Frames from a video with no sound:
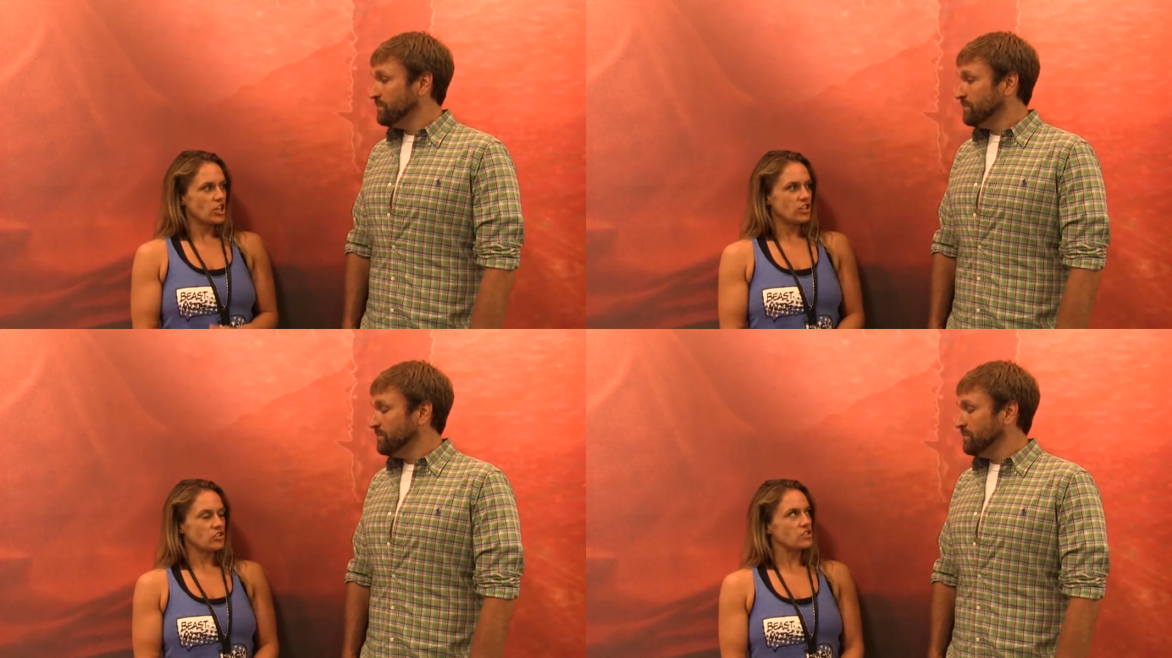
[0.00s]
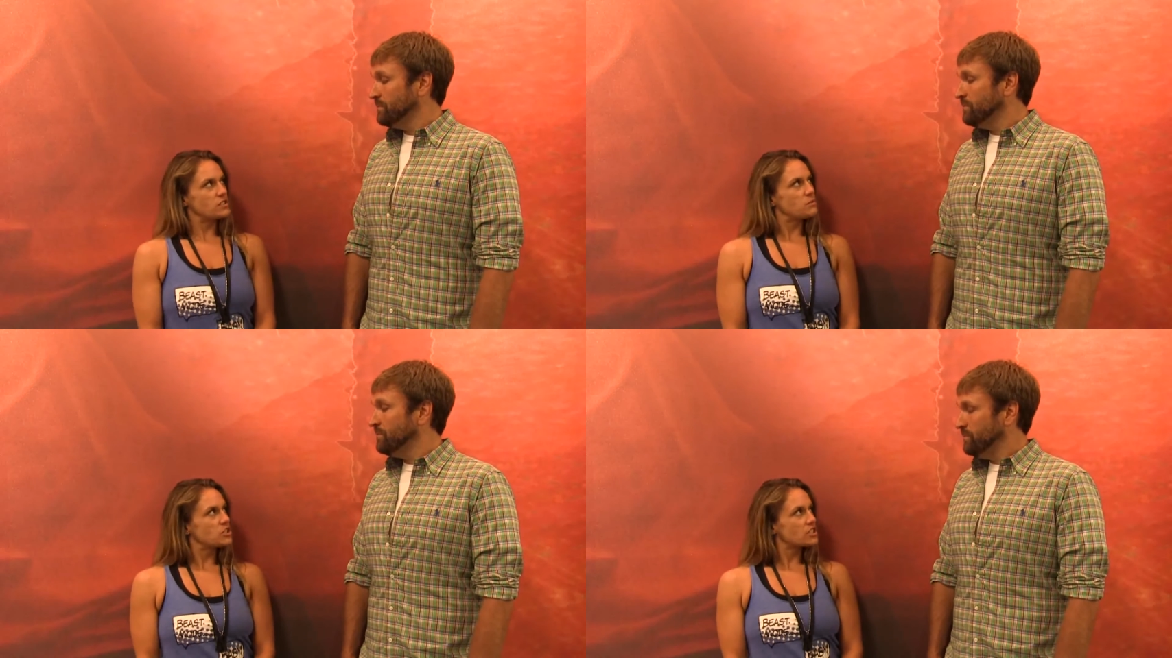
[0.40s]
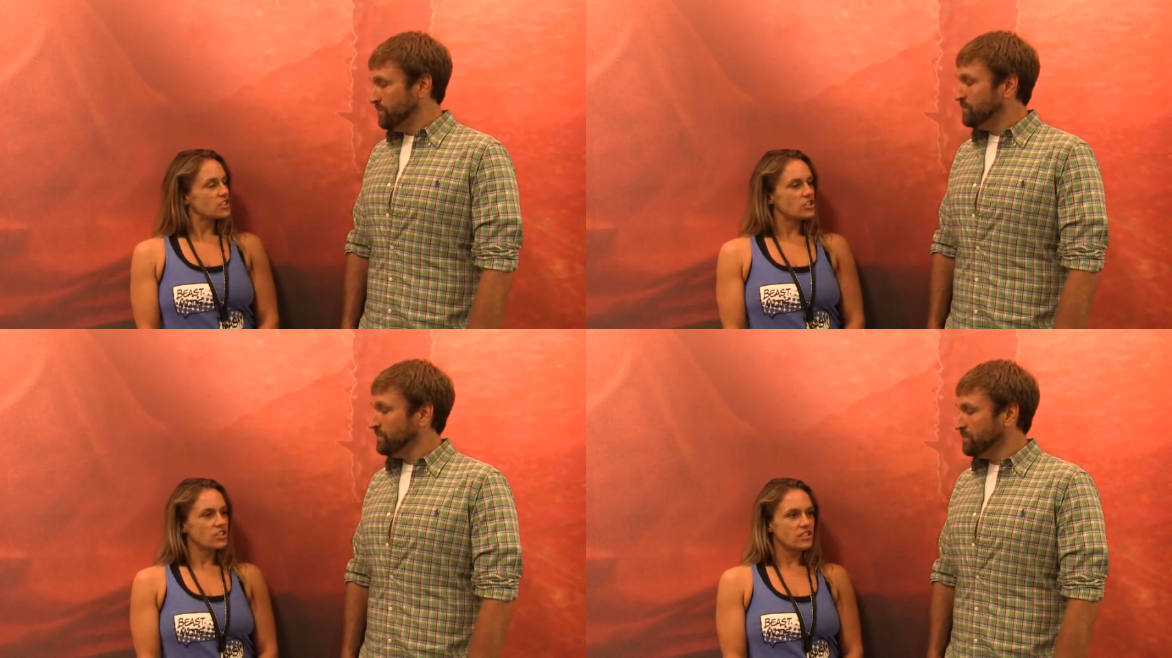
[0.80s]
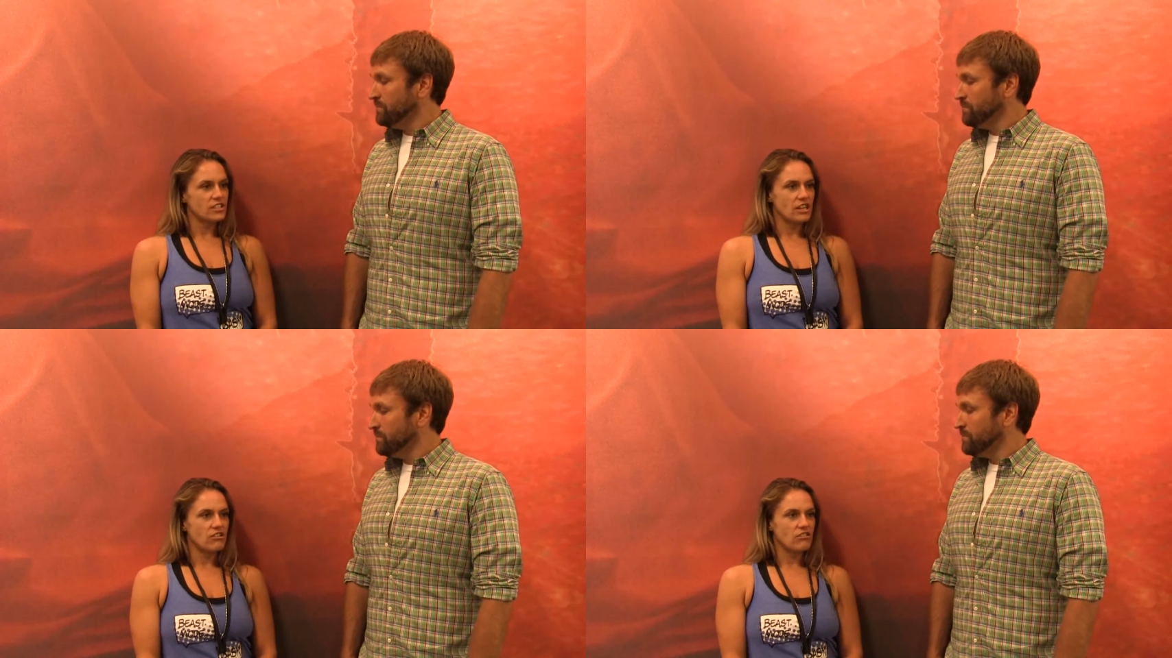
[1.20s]
Speaker 1: trying to learn as much as I could,
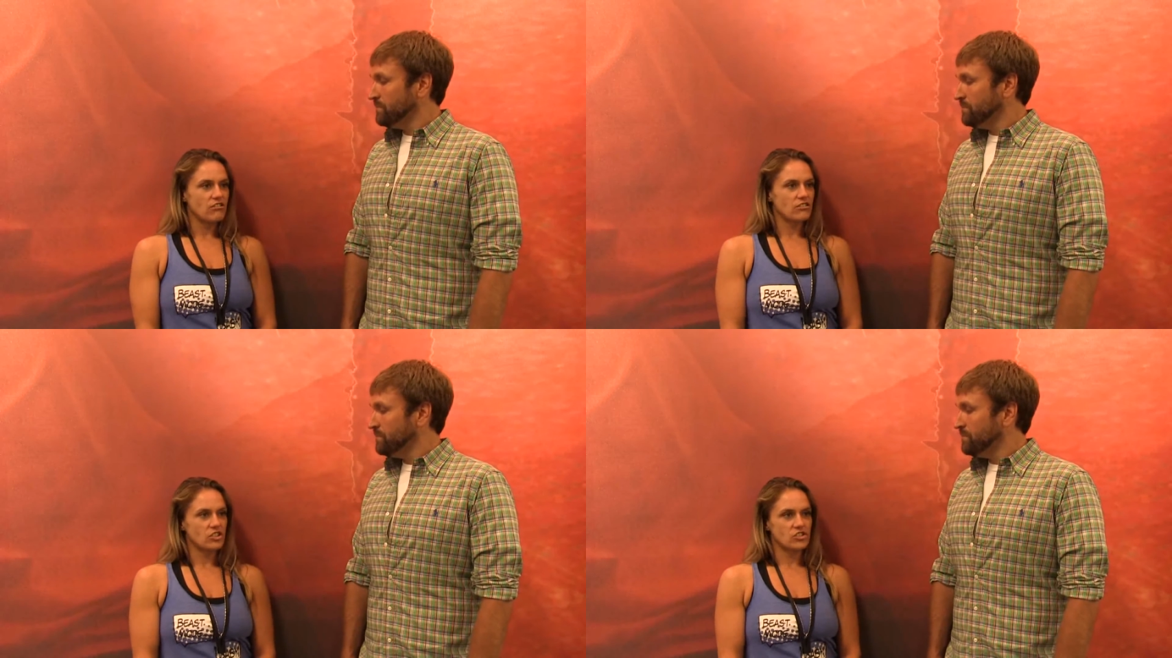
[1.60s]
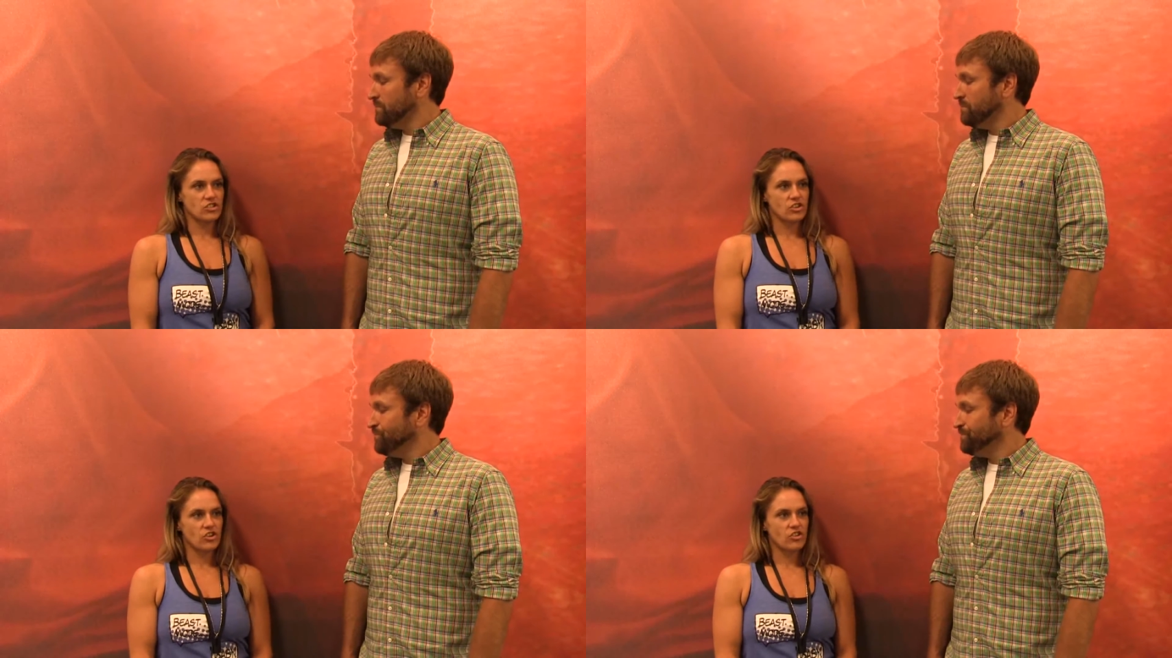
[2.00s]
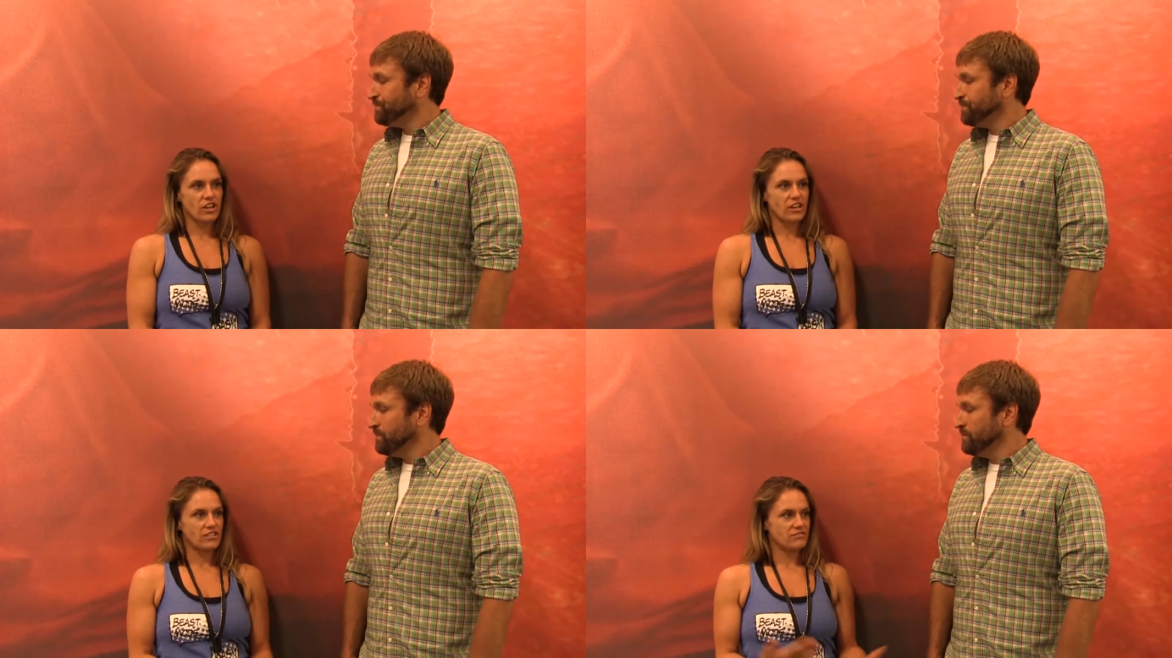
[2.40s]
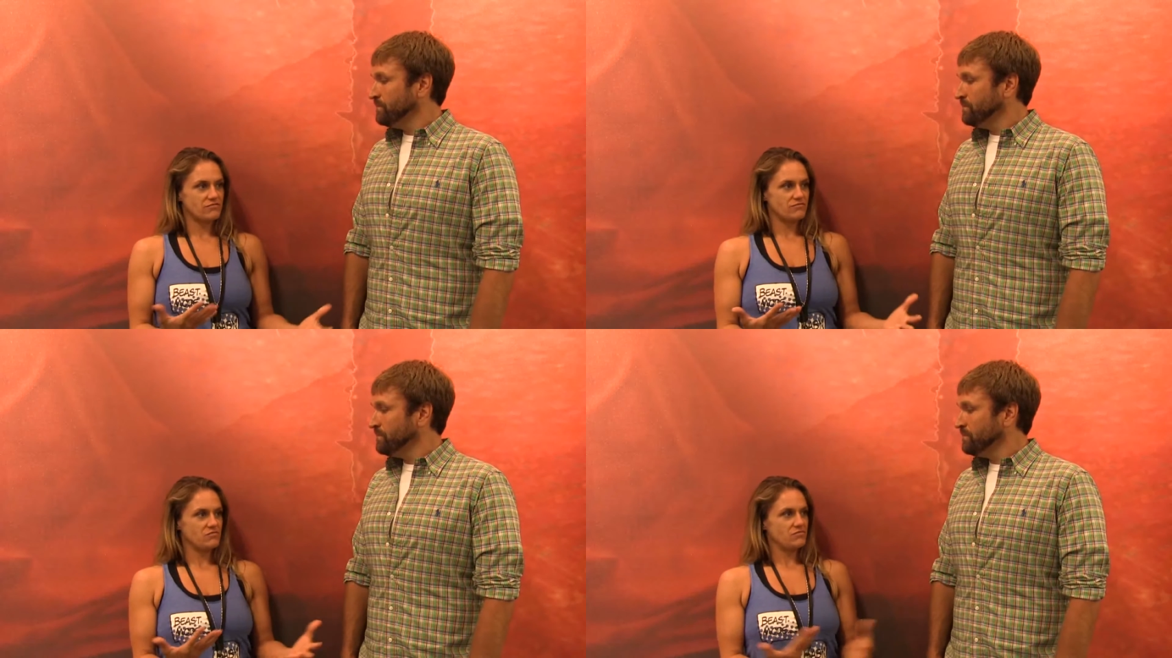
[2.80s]
and now there's a girl that
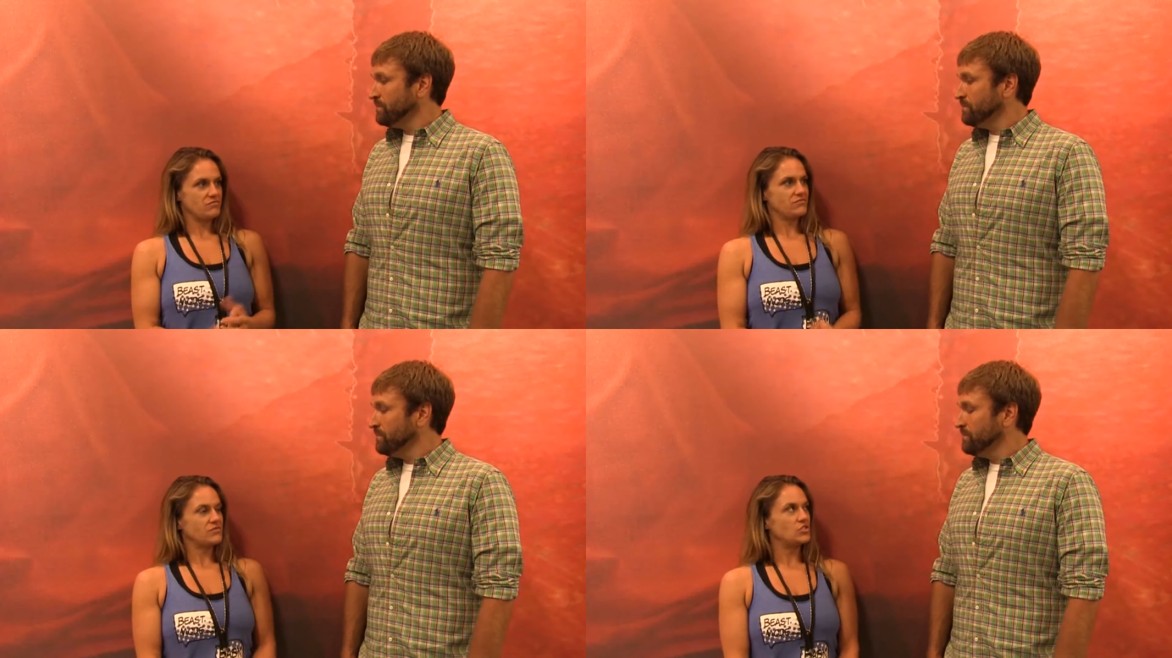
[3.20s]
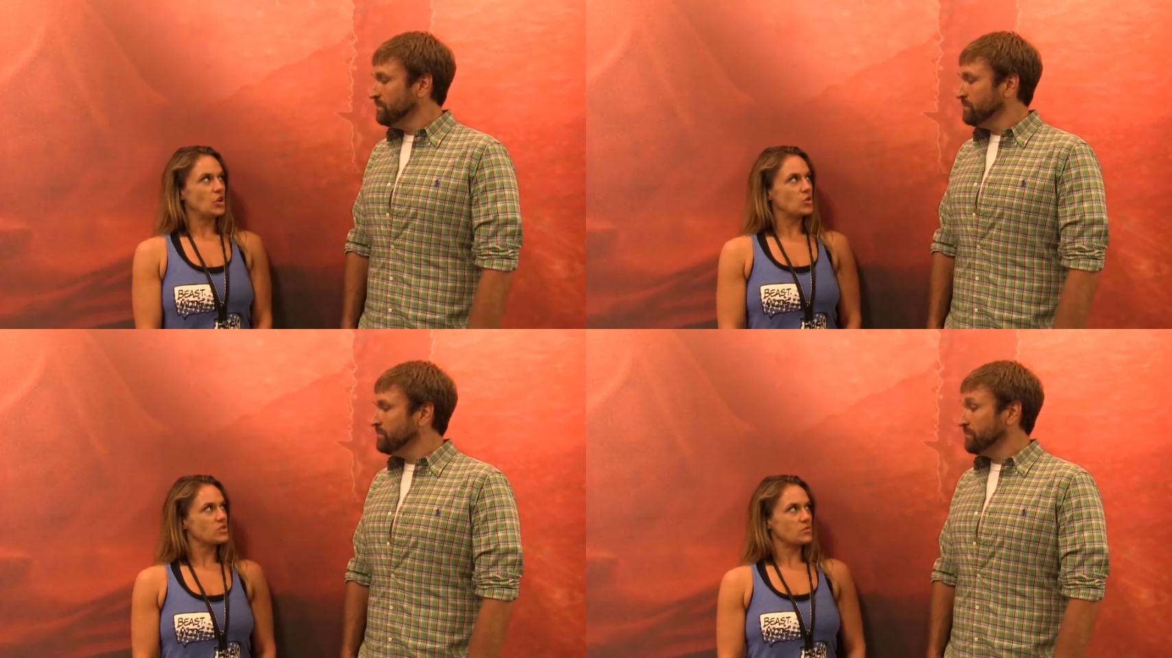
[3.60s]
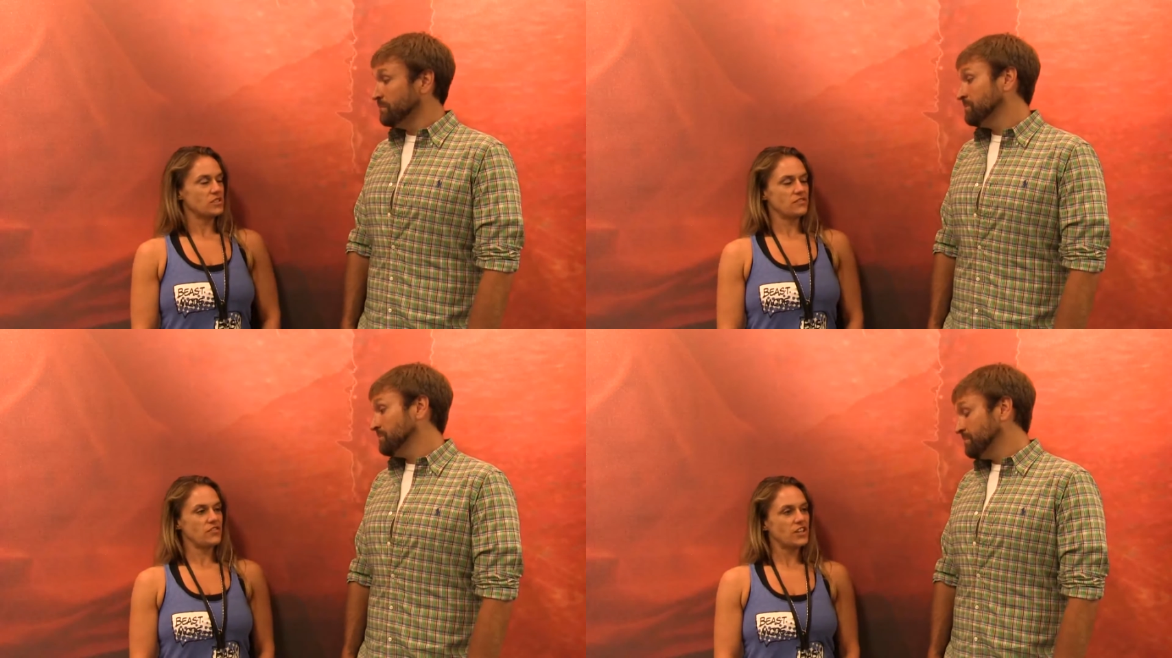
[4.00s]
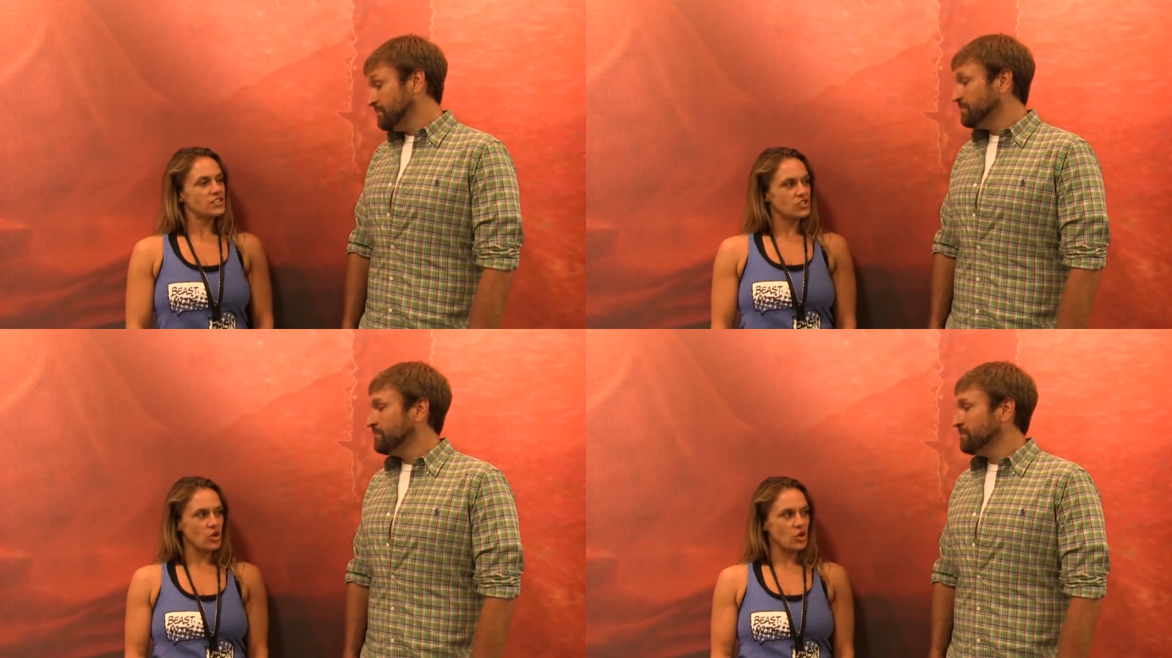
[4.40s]
knows and wants to fight.